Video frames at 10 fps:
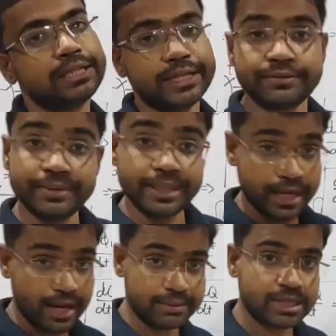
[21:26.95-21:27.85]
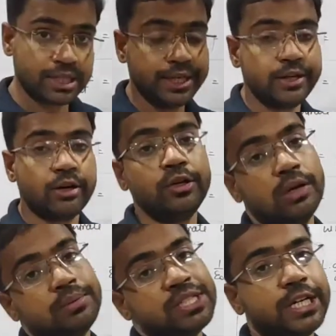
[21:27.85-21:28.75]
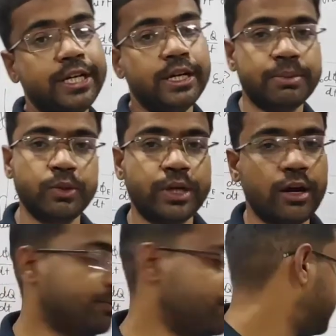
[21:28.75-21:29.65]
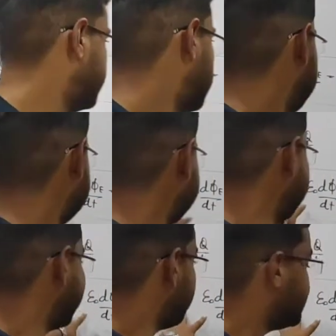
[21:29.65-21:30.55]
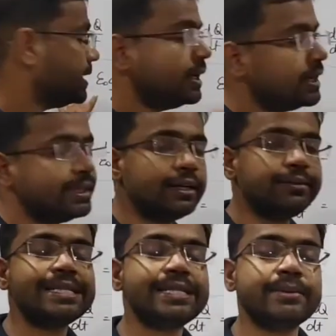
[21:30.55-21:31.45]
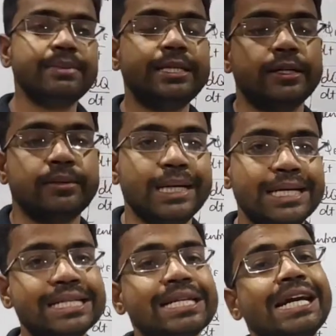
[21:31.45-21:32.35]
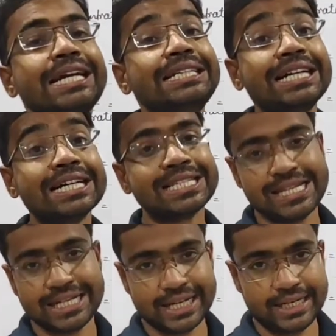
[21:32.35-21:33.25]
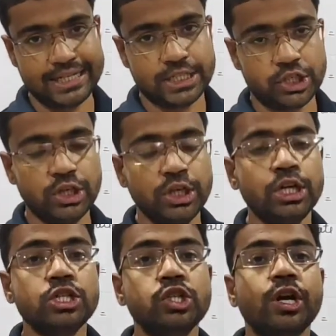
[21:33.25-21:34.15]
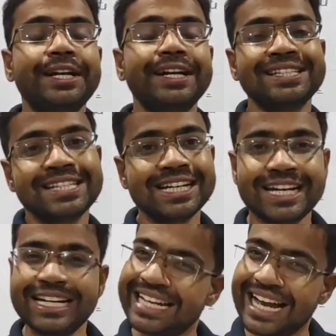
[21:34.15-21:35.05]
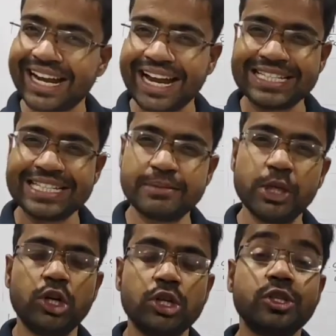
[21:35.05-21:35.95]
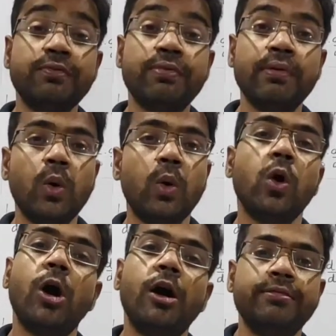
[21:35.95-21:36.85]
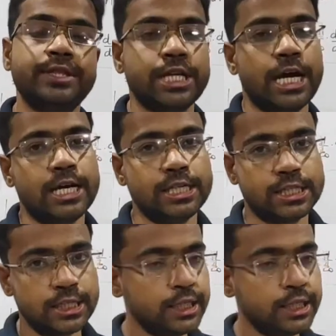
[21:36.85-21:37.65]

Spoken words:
that we have studied, or you have studied up to now before this concept, that was simply termed as conduction current. So conduction current arises because of flow of charge